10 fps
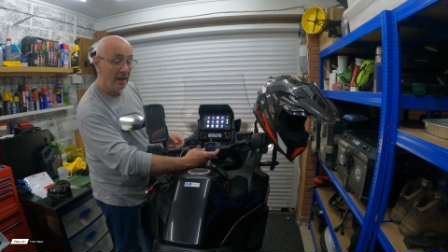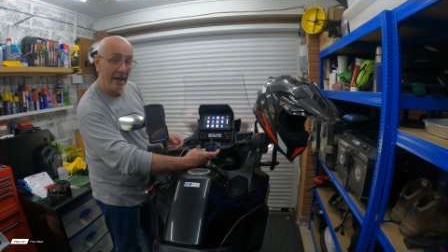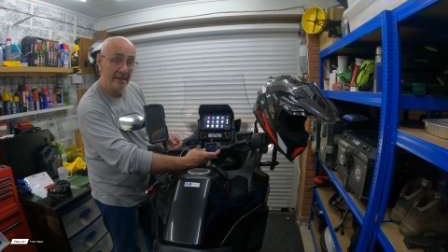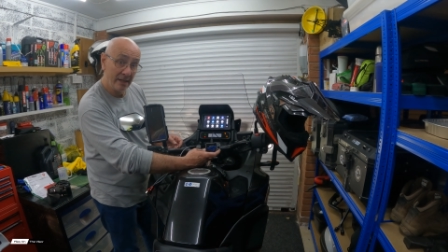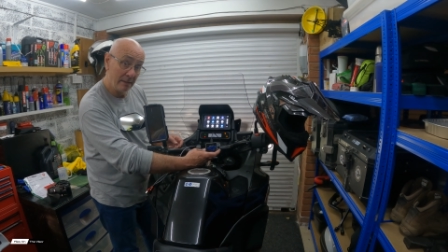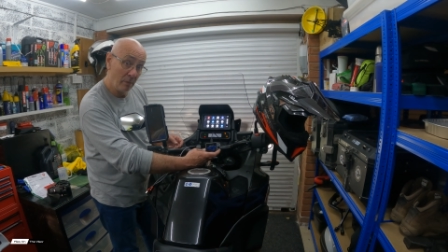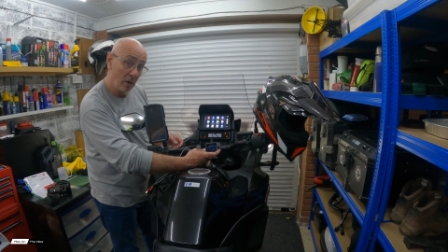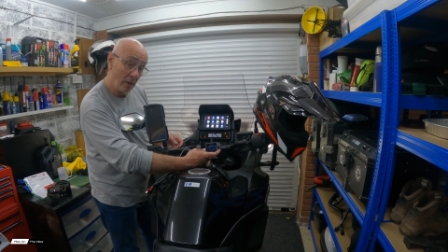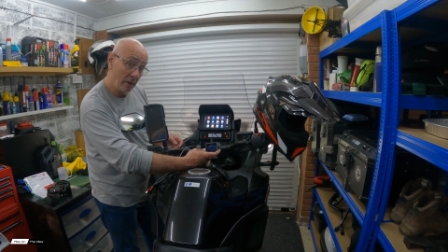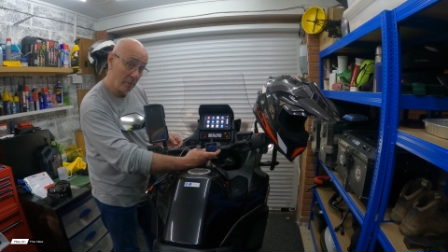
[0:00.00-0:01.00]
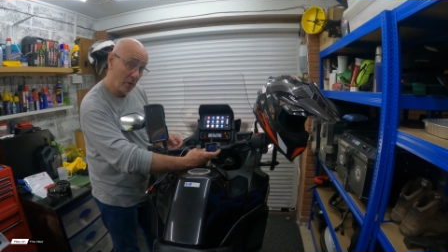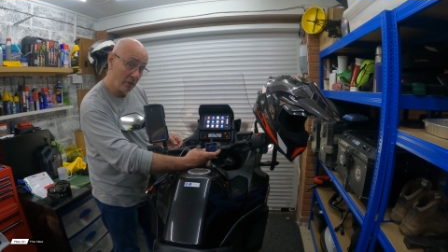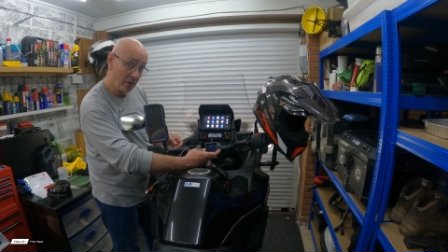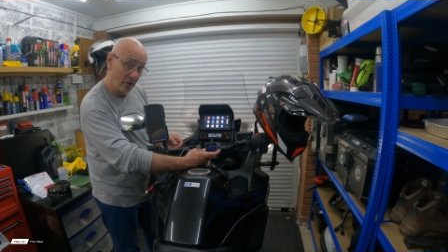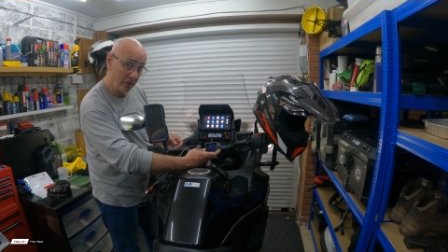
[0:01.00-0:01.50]
as this bike
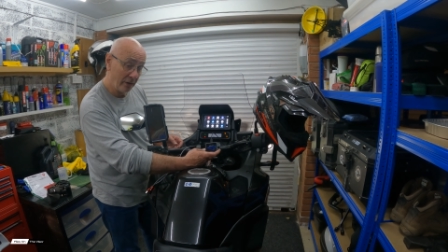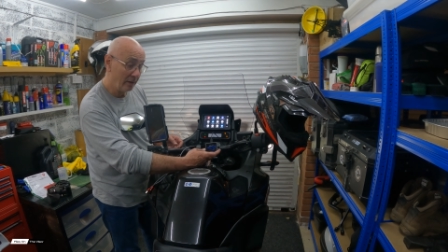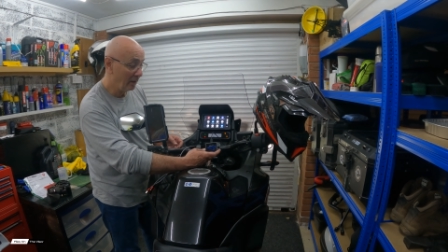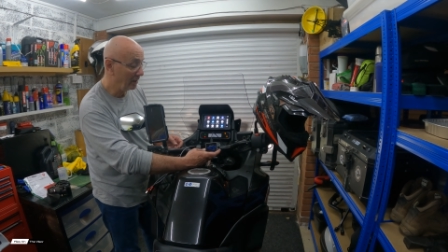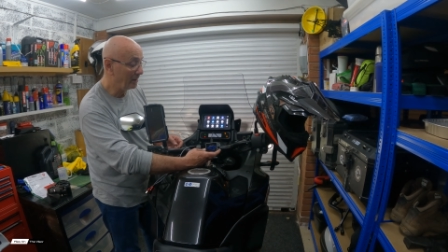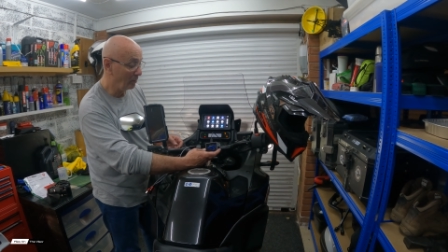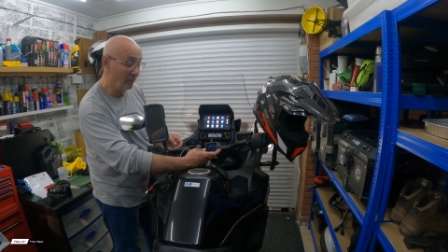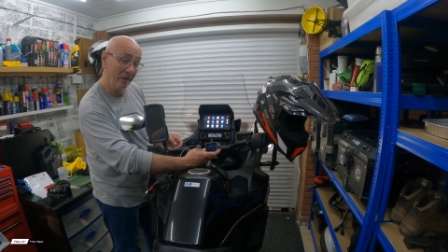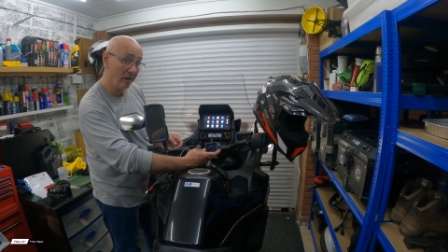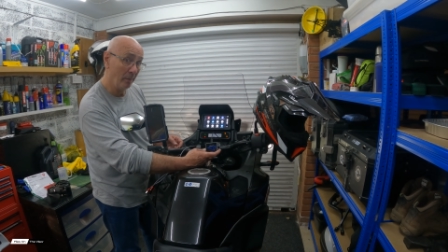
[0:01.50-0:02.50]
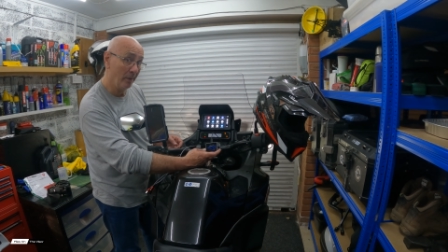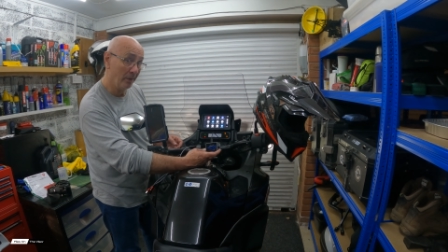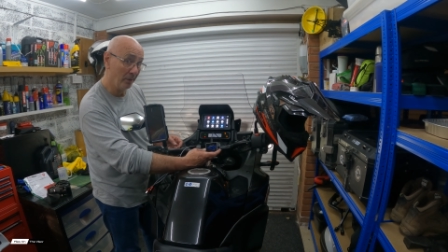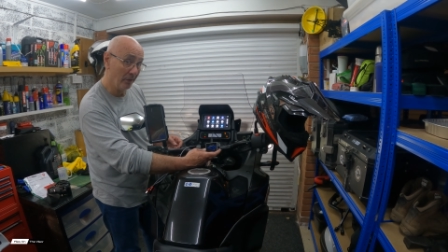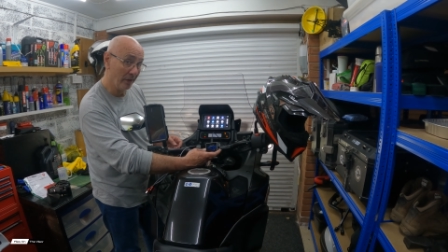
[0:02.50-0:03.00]
belongs to Honda, I don't think I'd be able to do